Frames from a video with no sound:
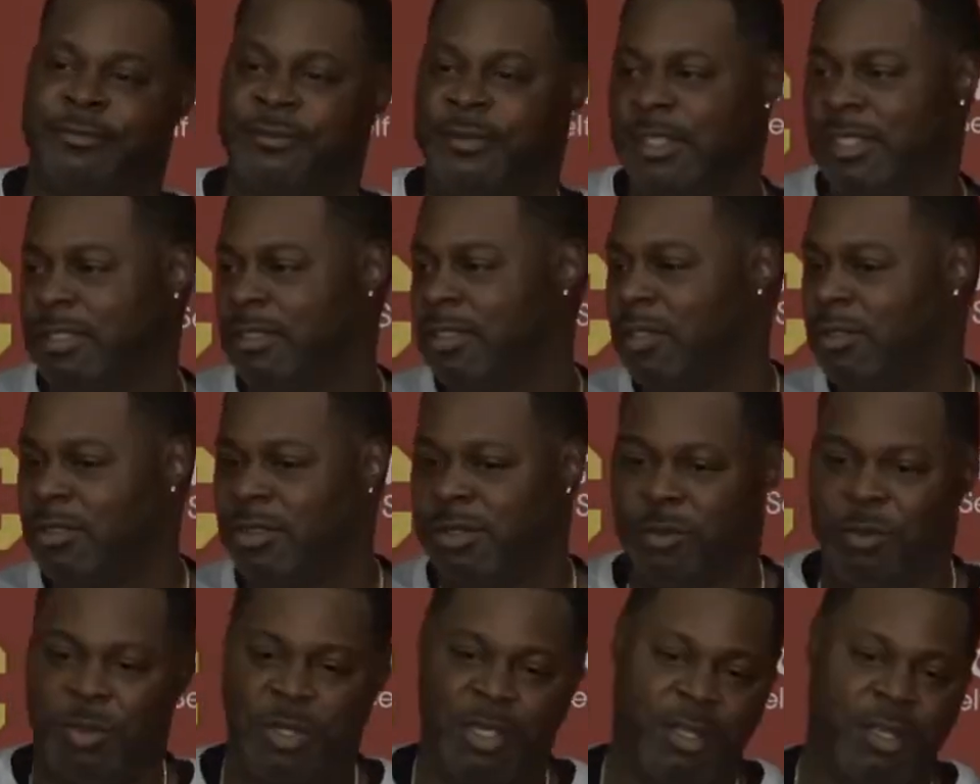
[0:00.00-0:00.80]

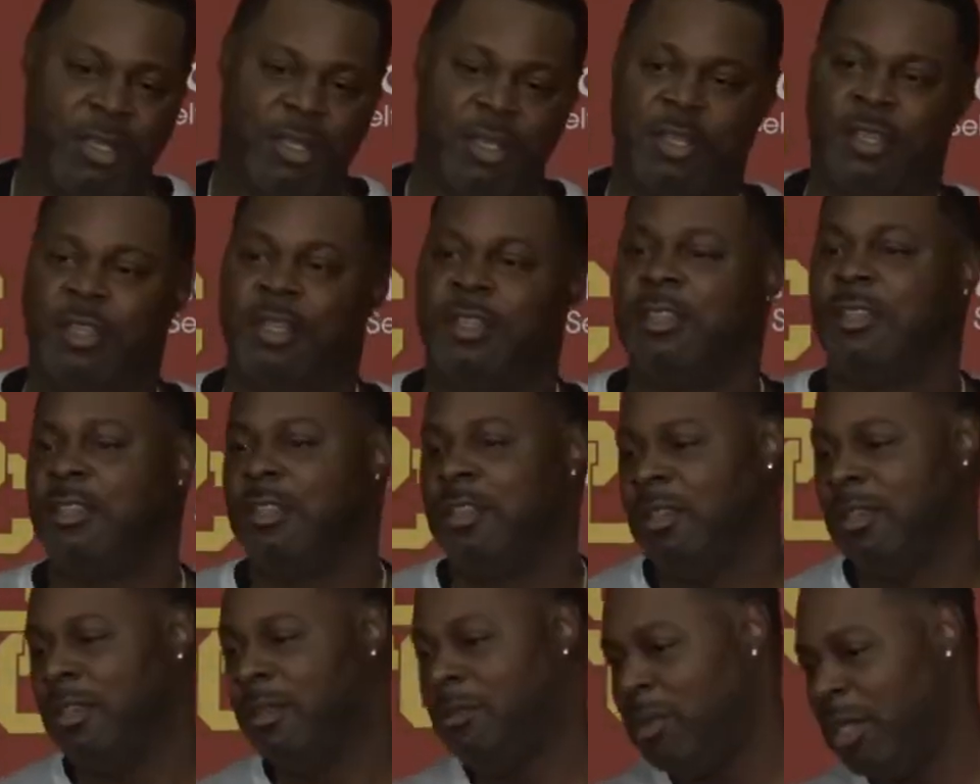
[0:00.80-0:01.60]
social media,
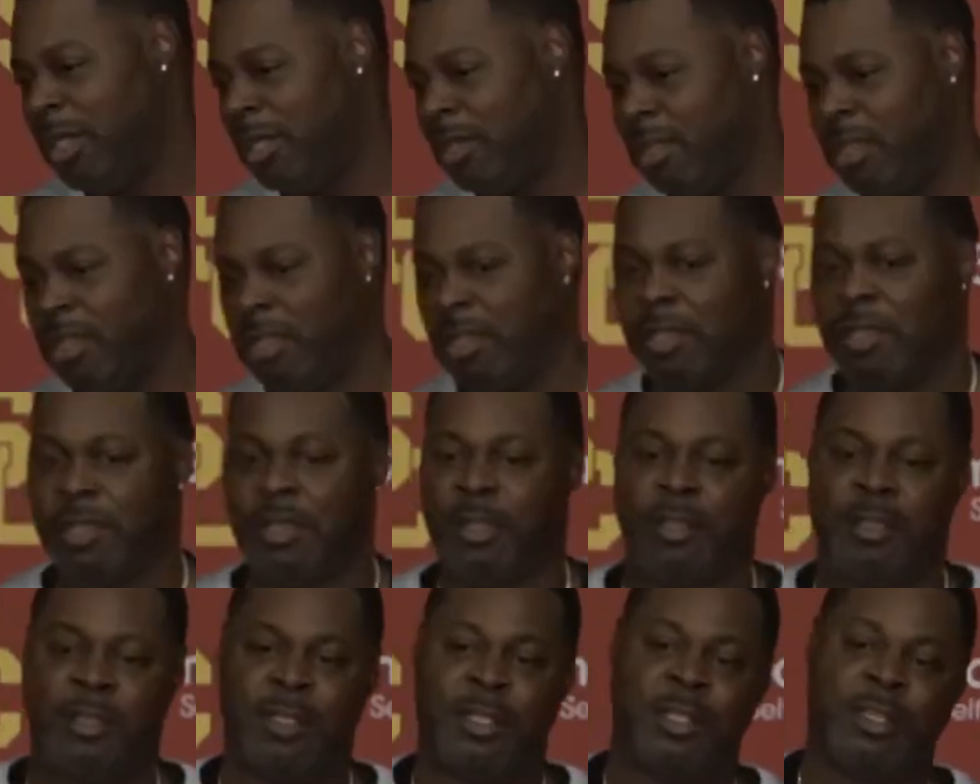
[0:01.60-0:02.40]
the
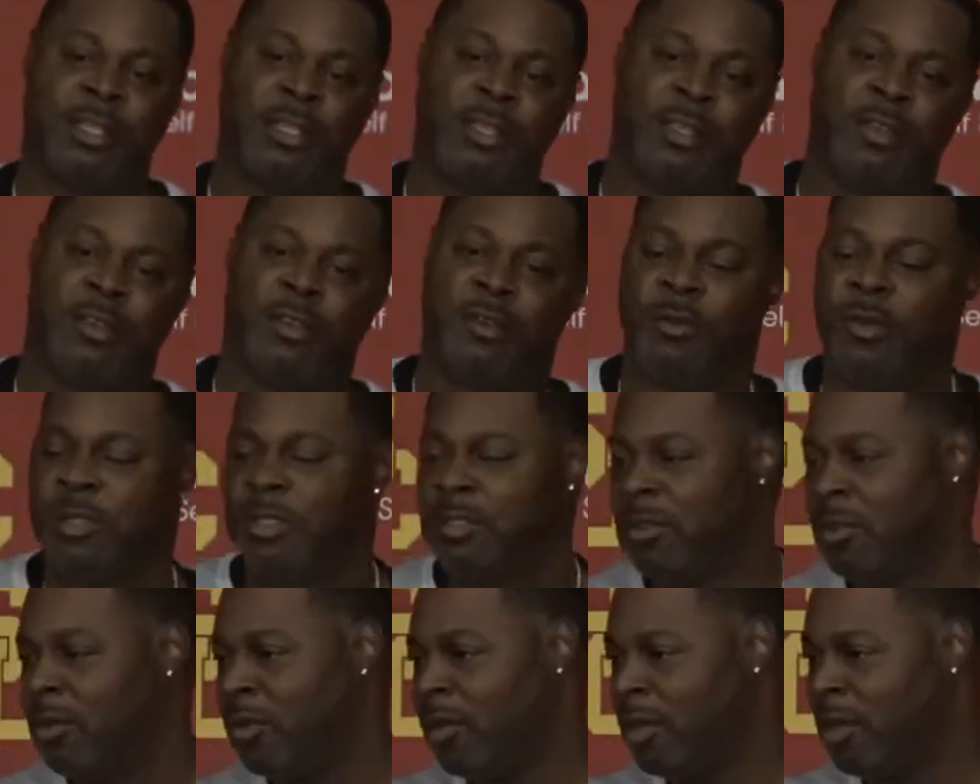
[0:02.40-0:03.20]
media, you know,
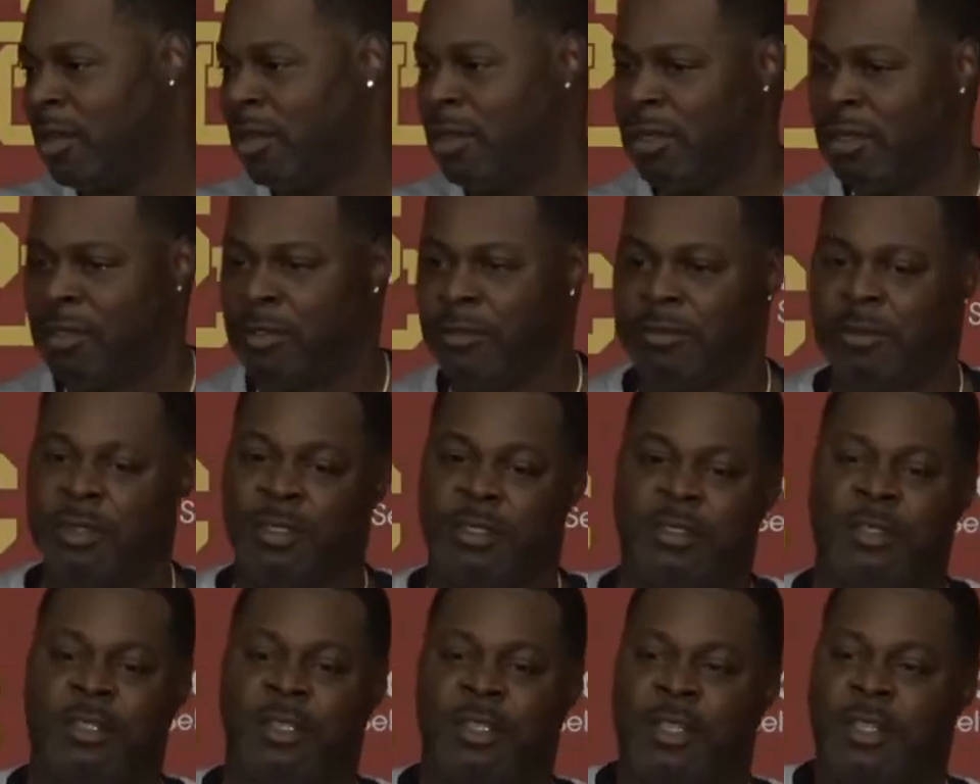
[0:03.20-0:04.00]
what's going on with,
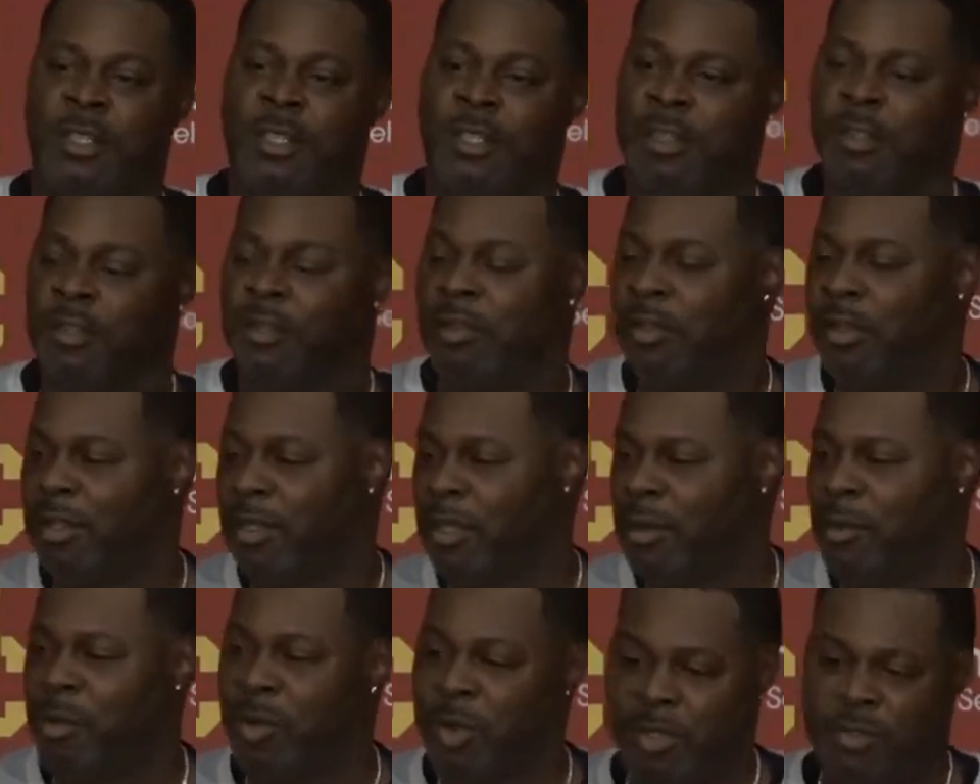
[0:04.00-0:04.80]
you know, in
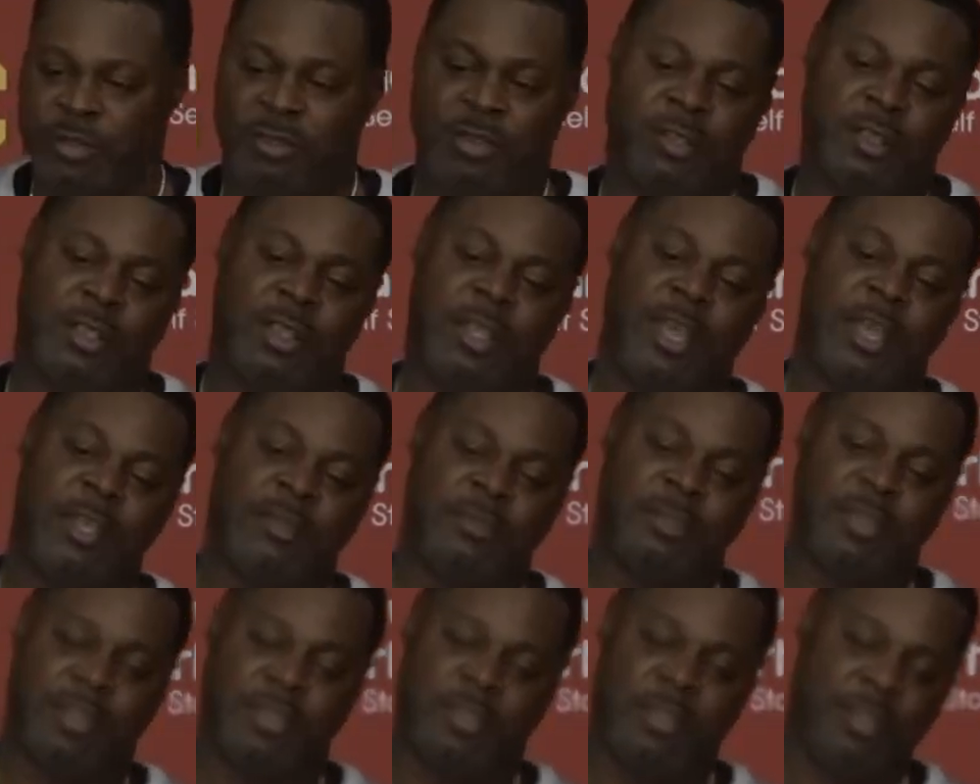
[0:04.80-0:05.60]
their personal
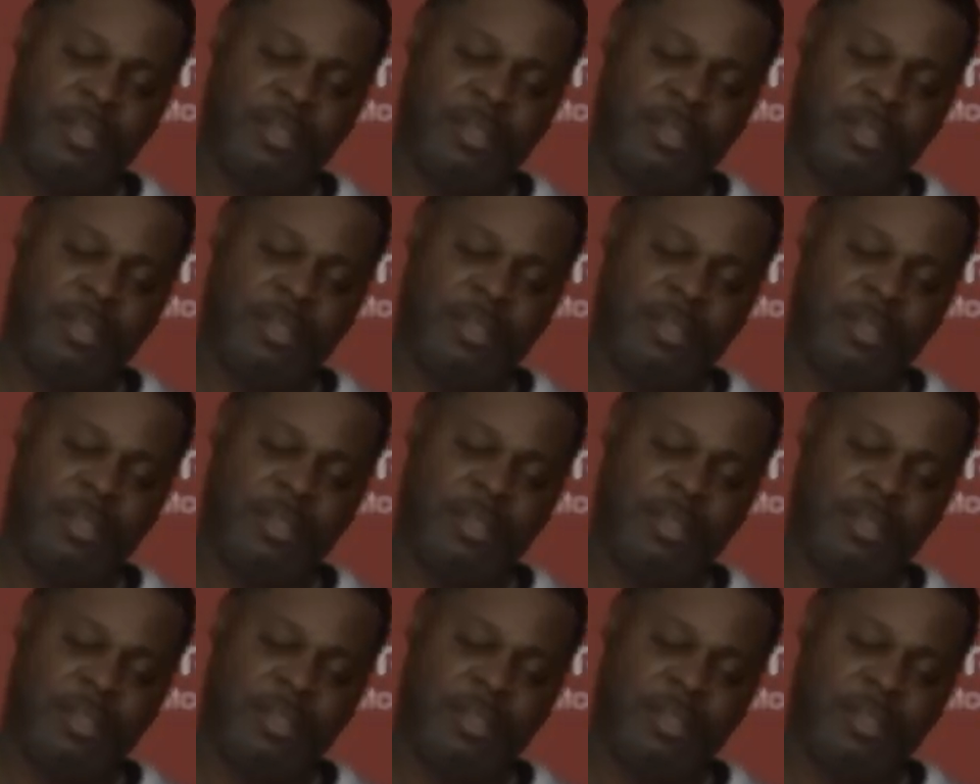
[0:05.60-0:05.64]
lives.